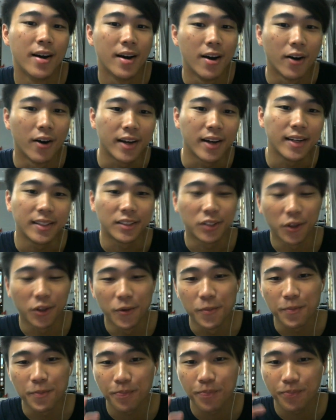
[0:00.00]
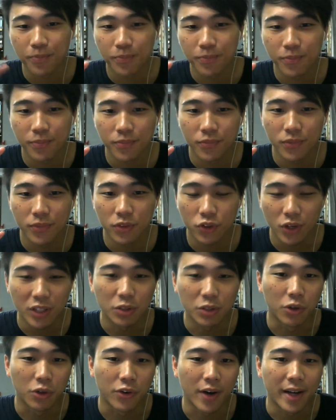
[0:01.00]
Okay, so try
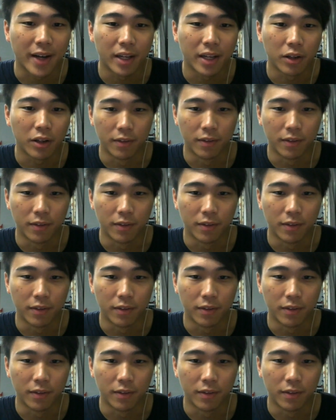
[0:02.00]
to grind down